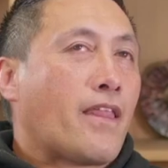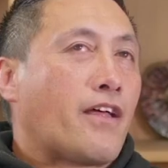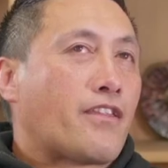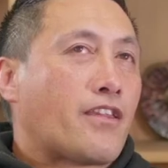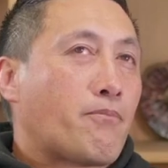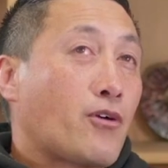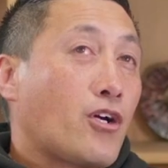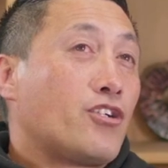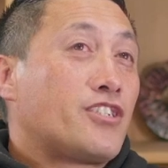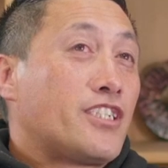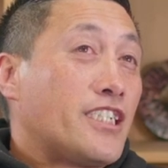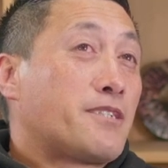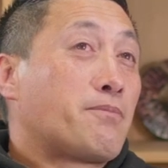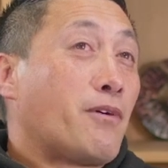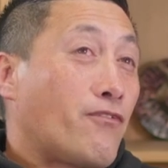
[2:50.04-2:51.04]
The
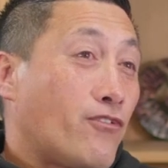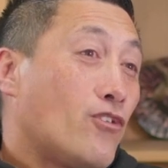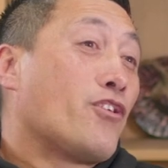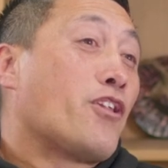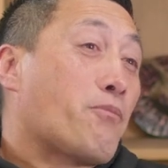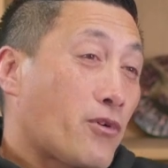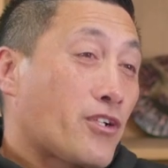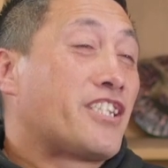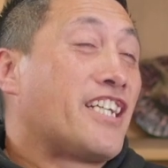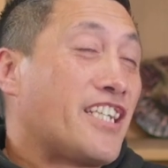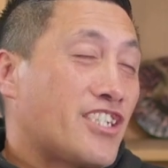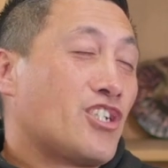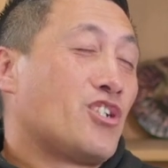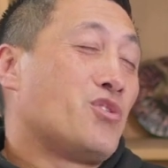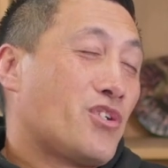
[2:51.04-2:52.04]
process before the
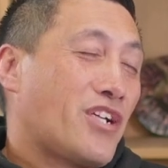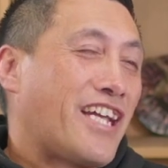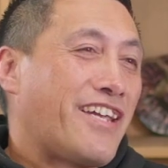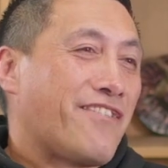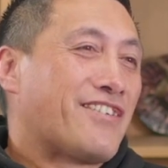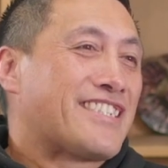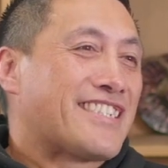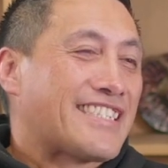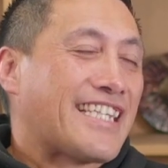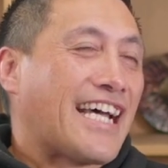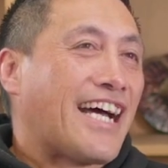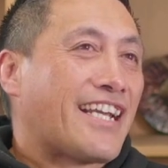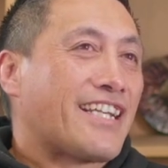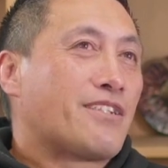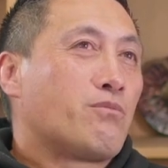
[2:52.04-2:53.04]
protection order even
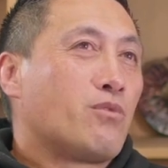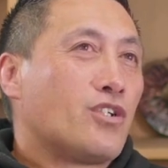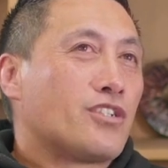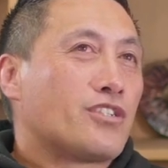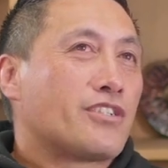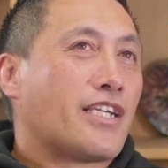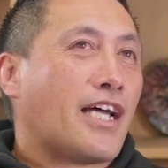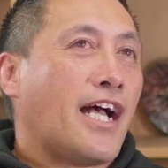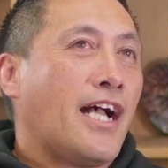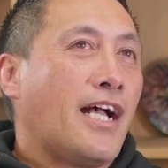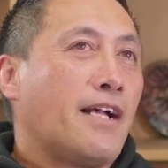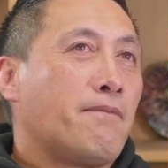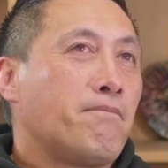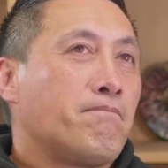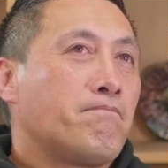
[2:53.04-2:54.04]
started was
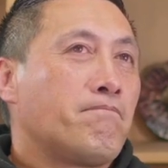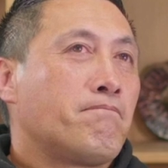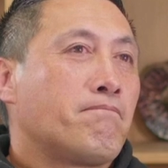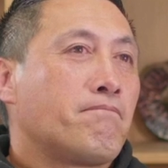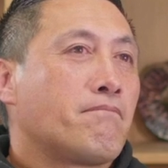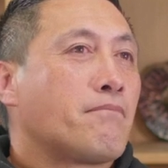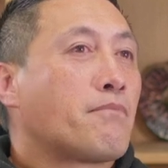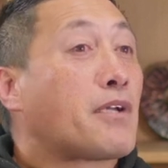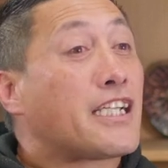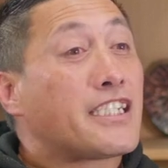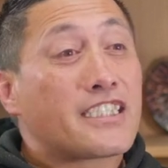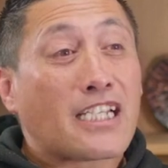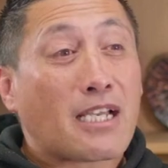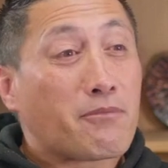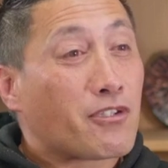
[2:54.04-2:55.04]

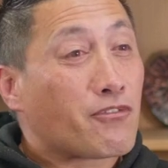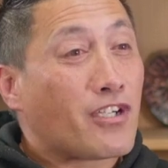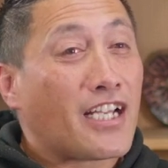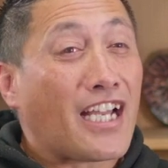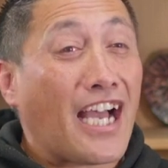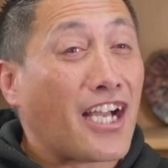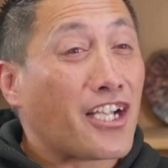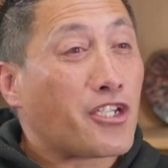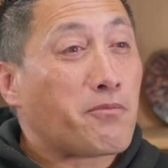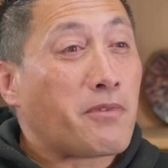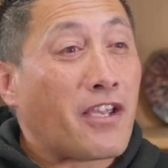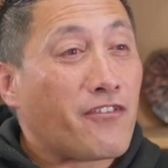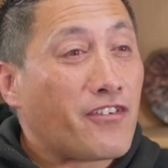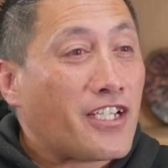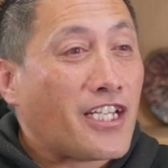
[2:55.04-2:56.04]
police coming around,
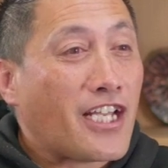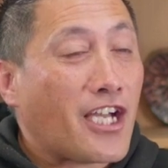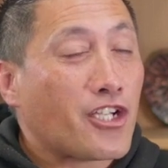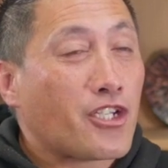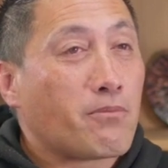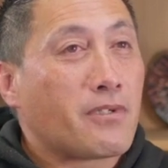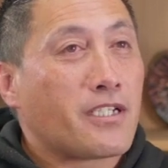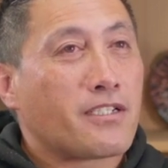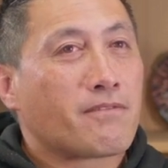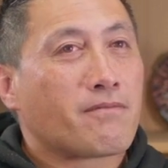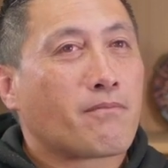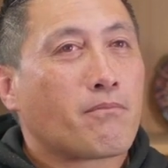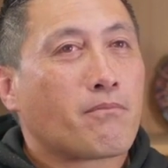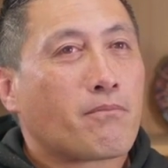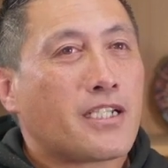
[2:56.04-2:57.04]
having an argument,
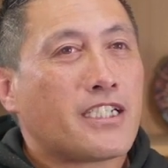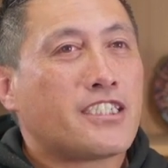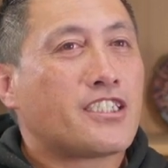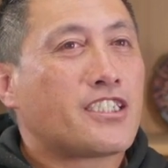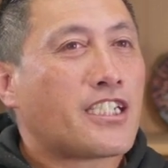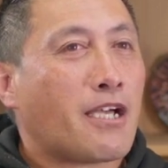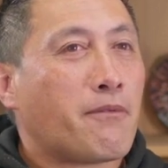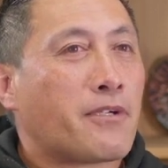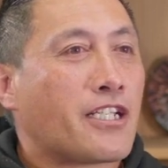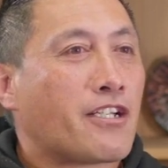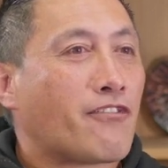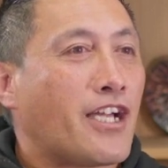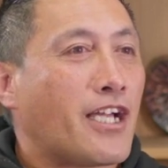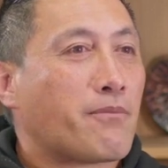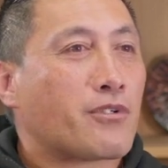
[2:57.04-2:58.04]
police coming
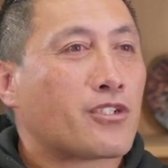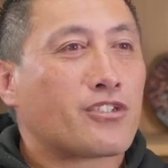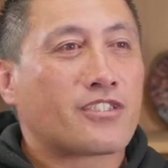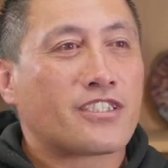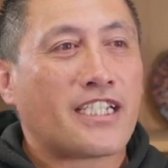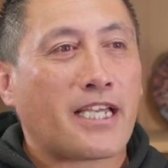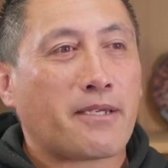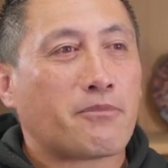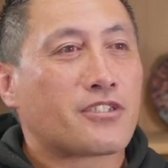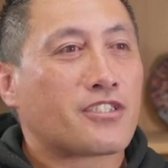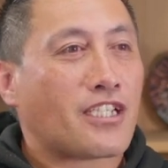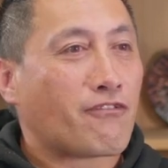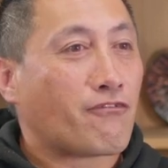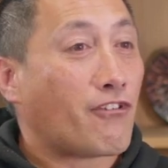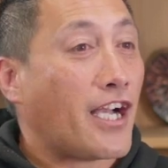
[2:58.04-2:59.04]
around because neighbours
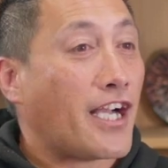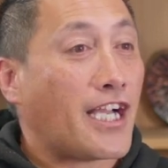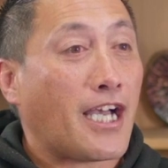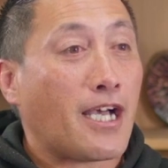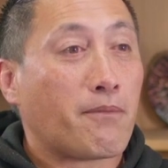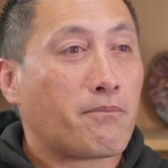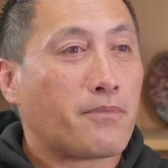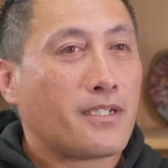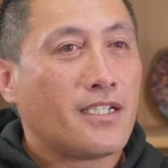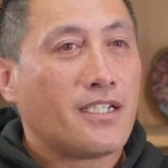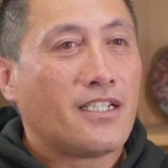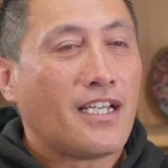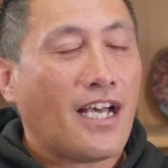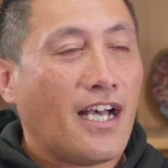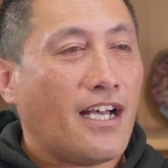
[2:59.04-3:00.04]
have rung up,
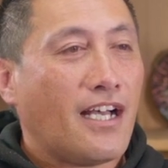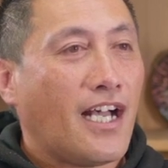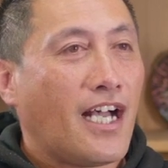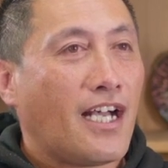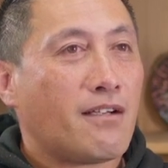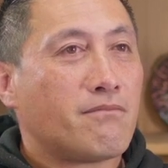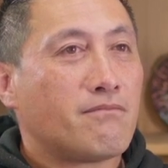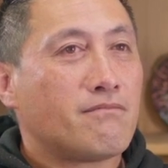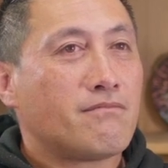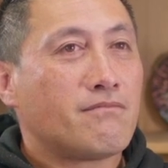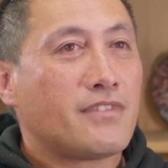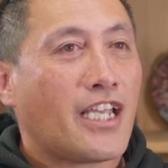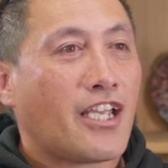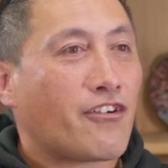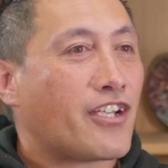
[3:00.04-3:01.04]

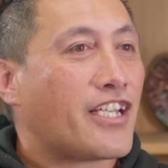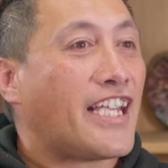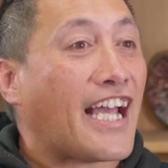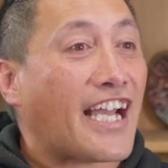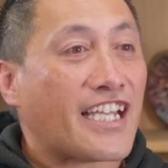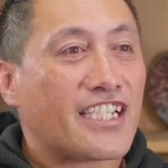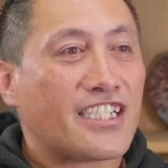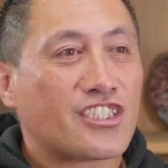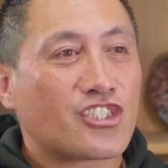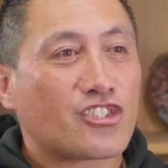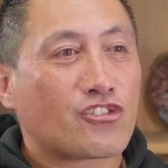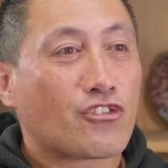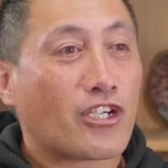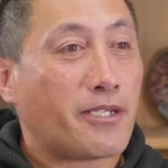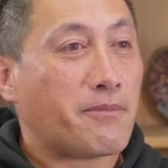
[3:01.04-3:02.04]
hearing yelling and
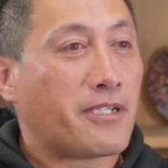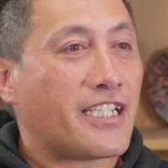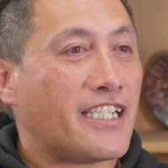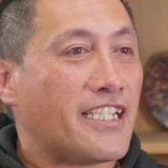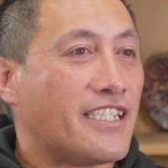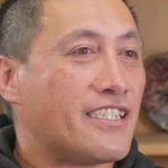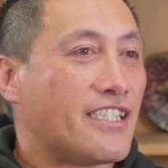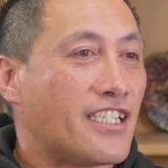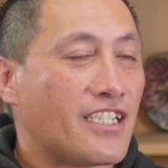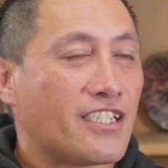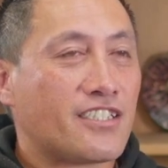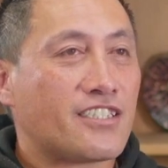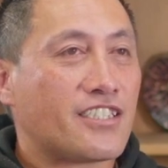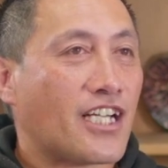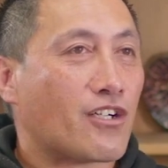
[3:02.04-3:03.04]
screaming and
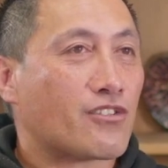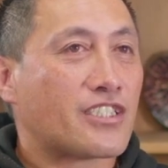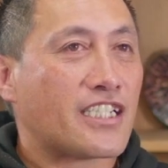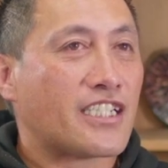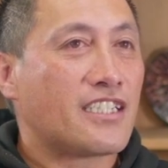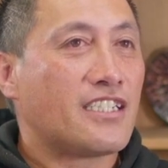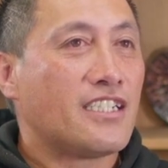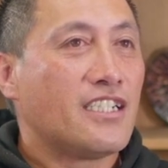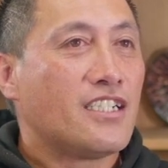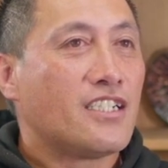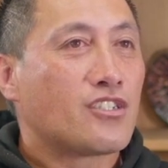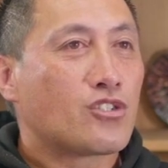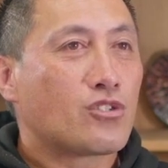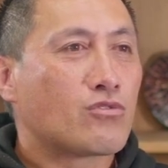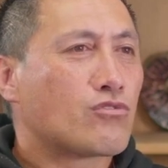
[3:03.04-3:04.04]
shouting,
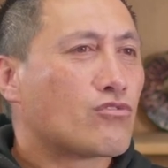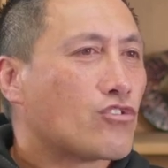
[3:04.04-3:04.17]
children